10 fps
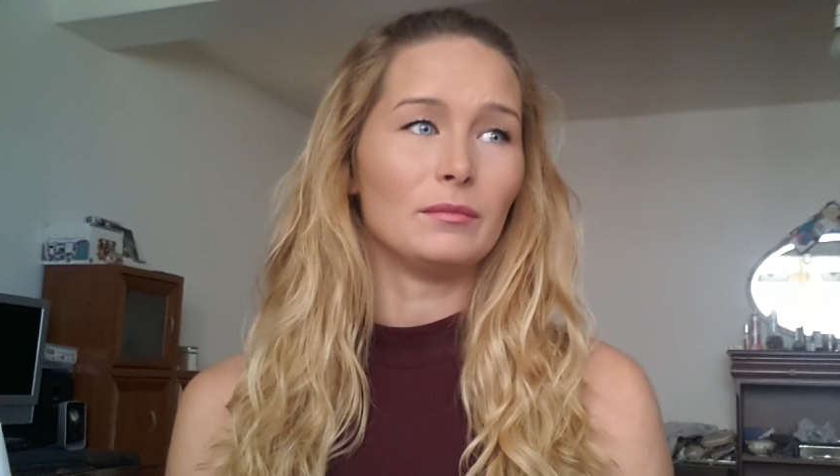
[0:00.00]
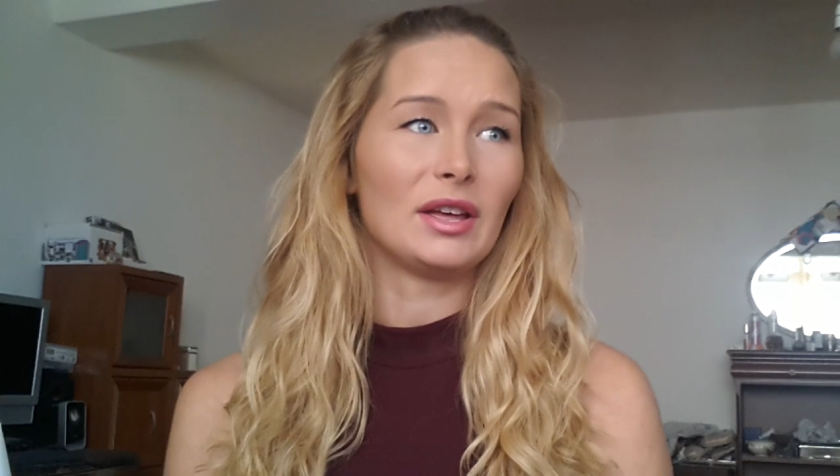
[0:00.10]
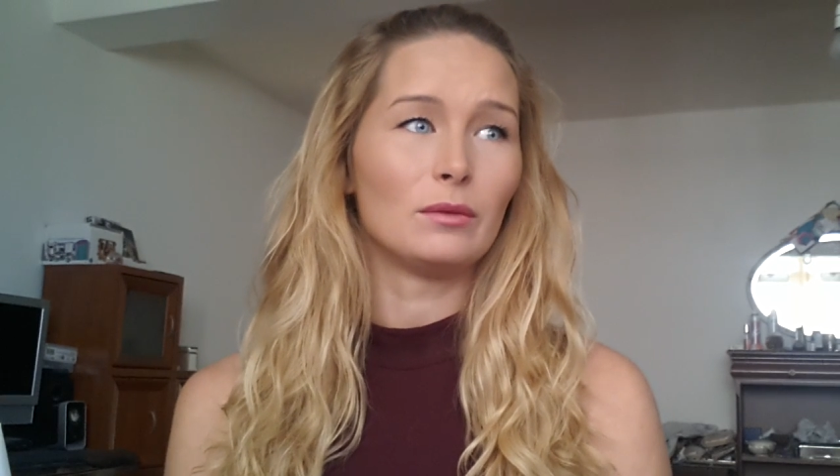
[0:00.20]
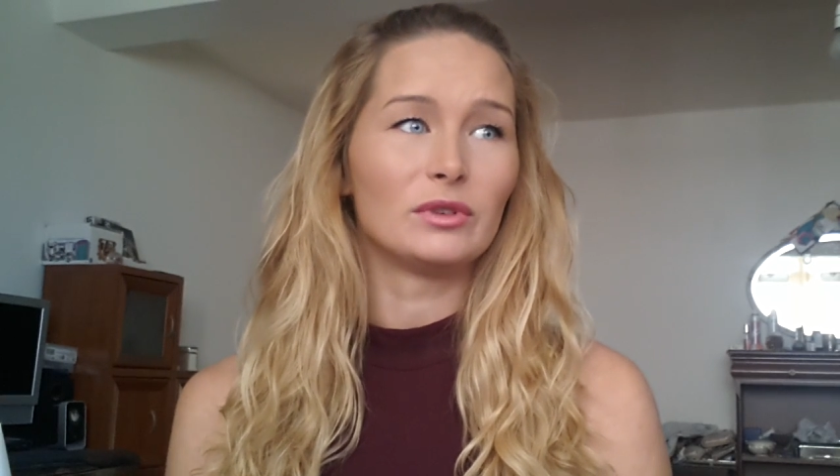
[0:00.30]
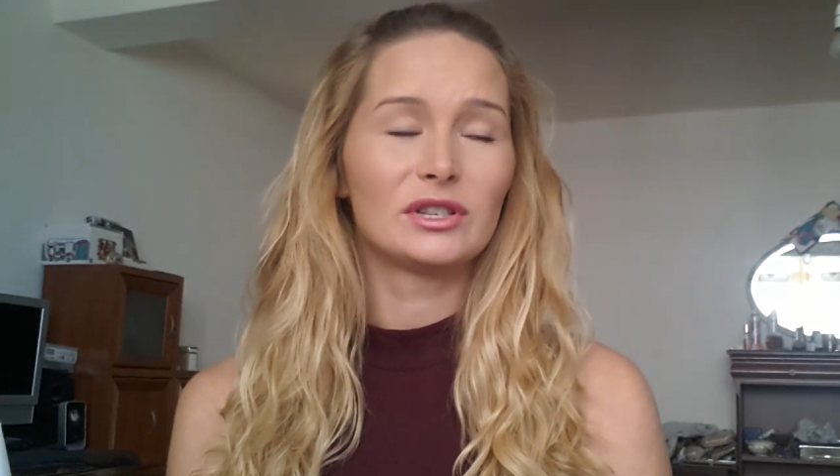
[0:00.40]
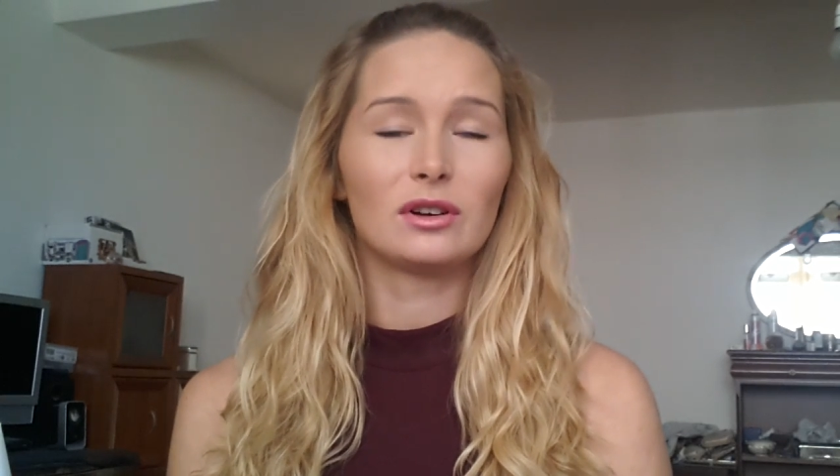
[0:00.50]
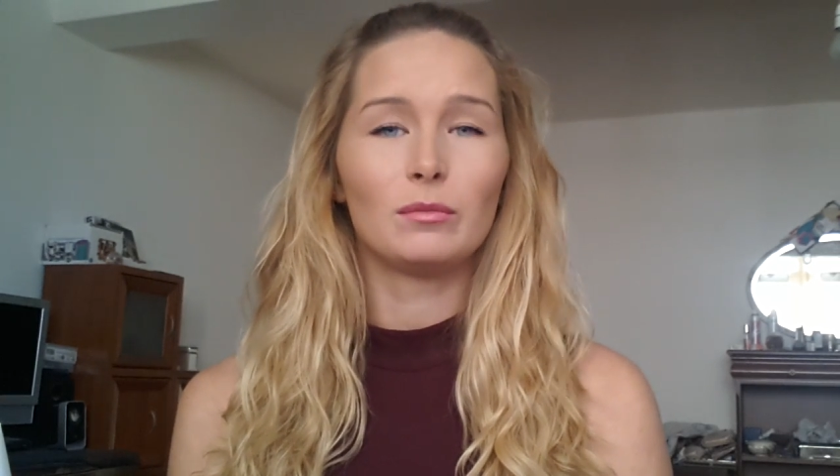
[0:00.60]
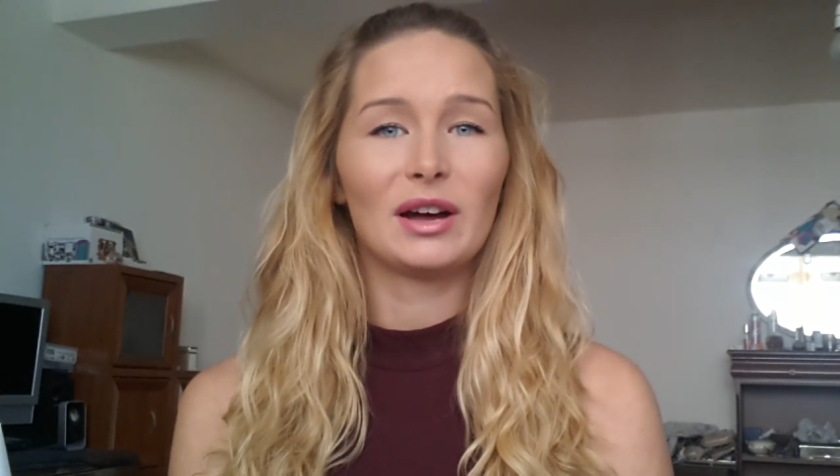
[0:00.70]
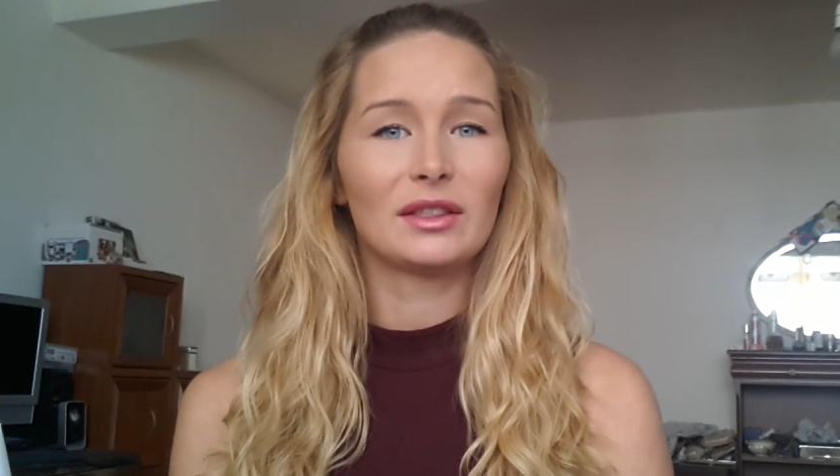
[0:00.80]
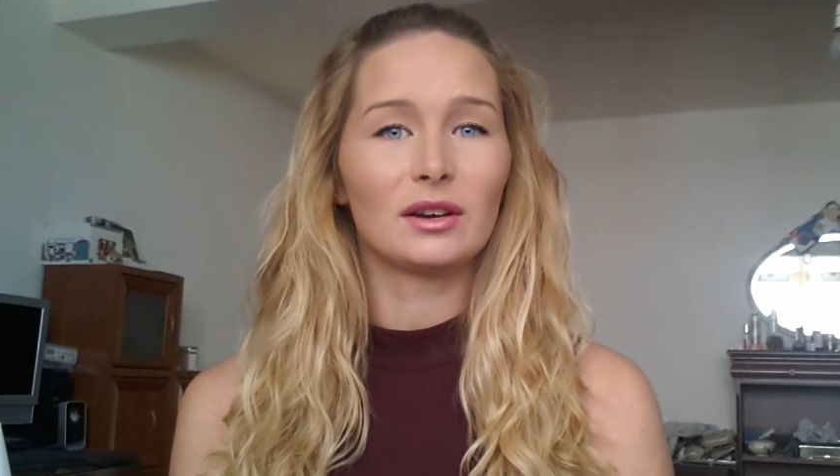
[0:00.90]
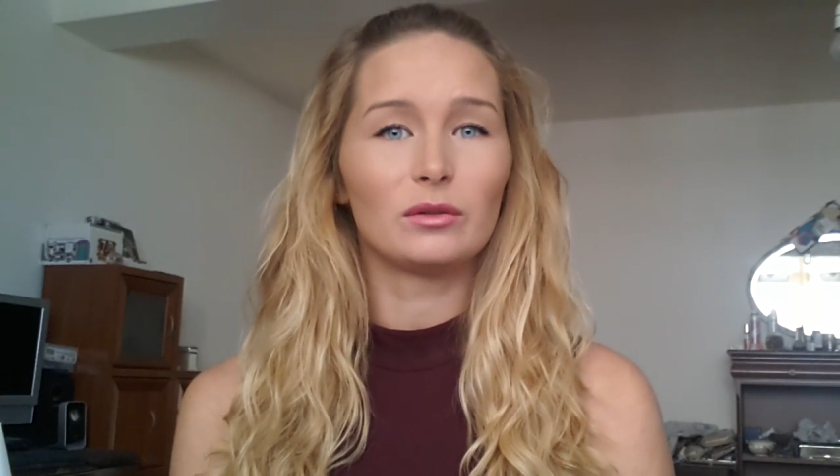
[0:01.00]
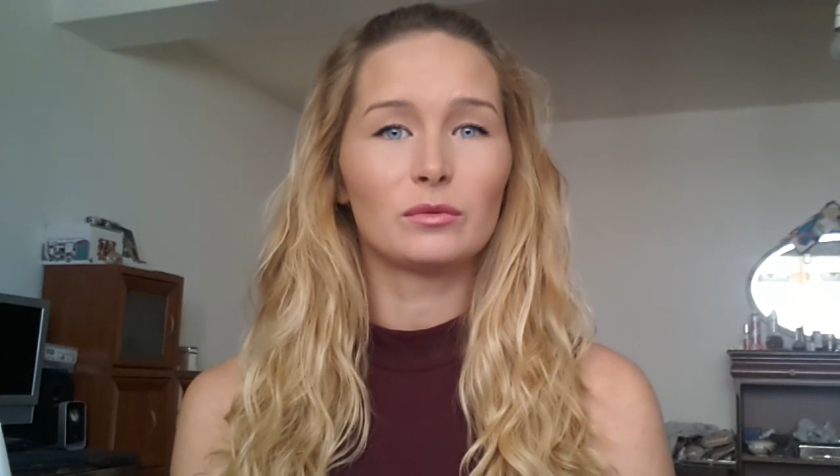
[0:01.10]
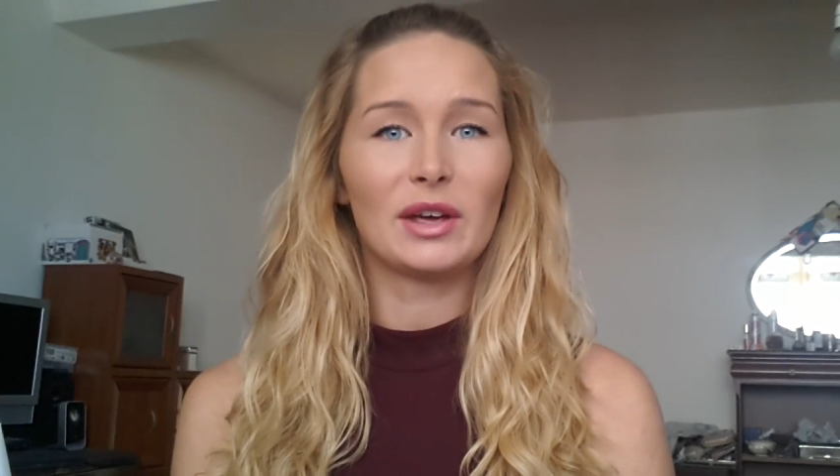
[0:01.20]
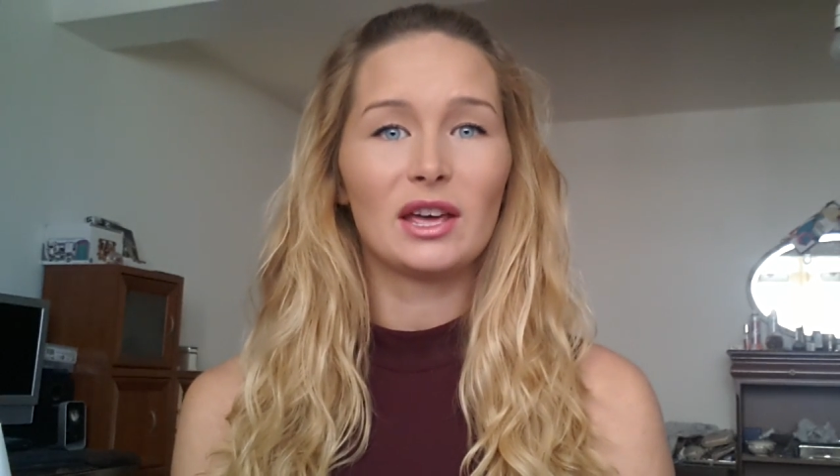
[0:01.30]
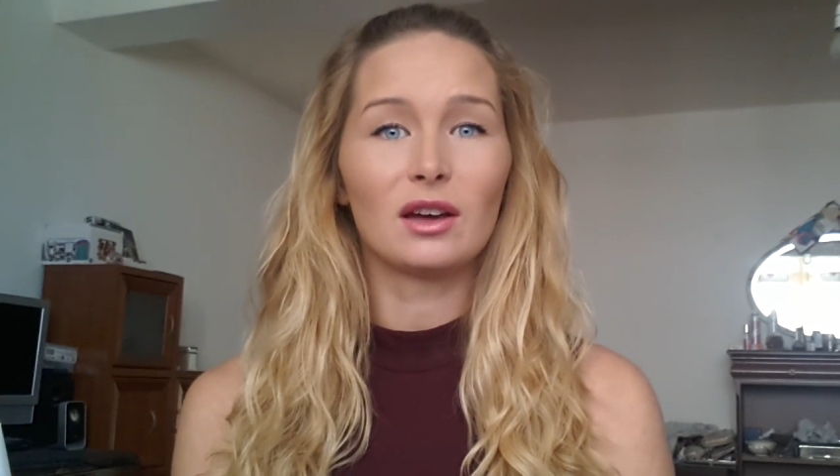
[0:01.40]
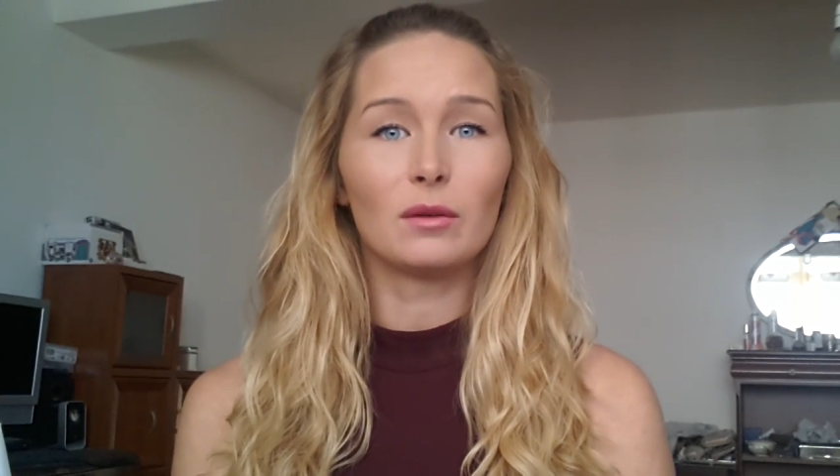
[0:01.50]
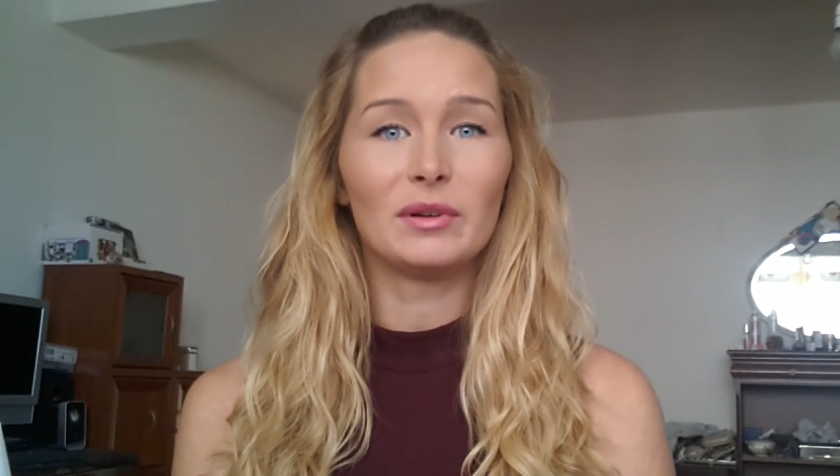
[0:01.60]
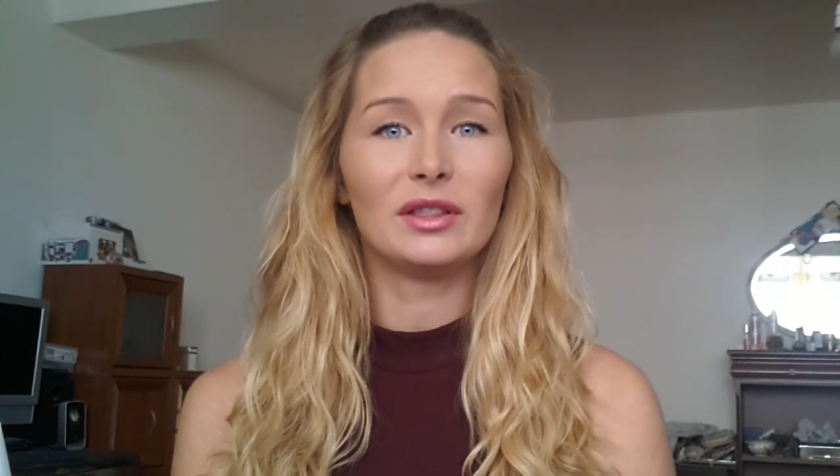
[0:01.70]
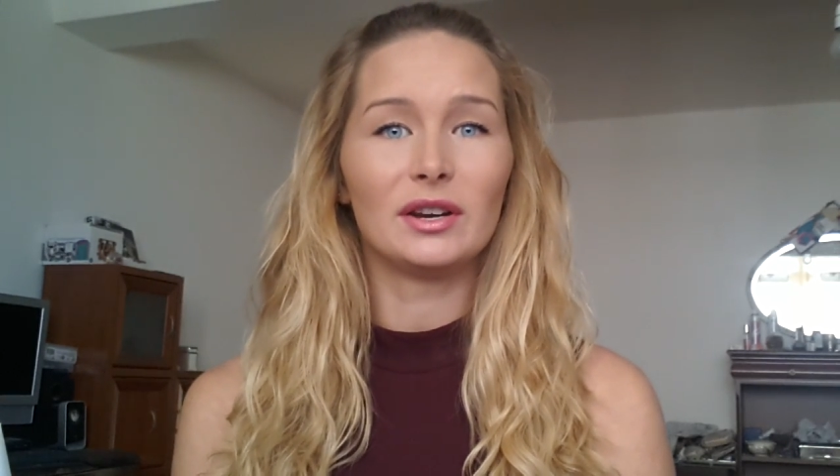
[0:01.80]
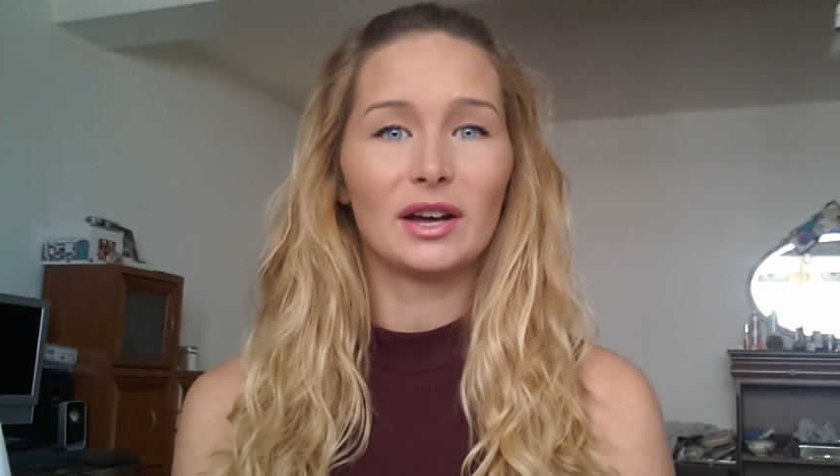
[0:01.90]
It was so bad that I was waking up
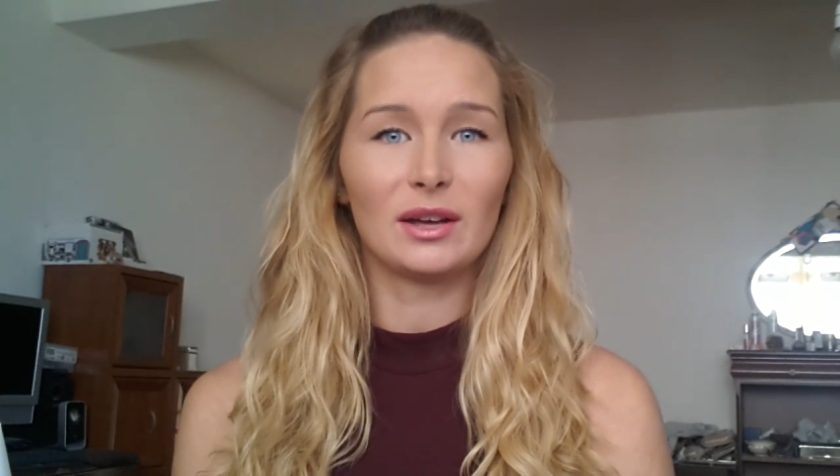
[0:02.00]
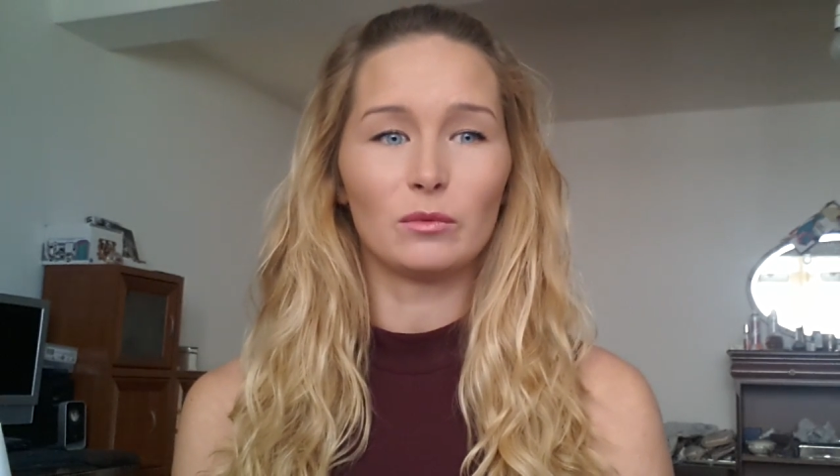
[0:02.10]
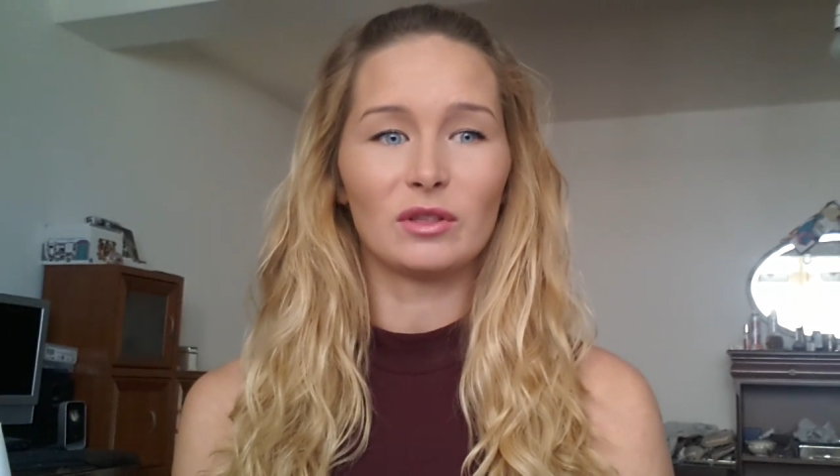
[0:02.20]
in the night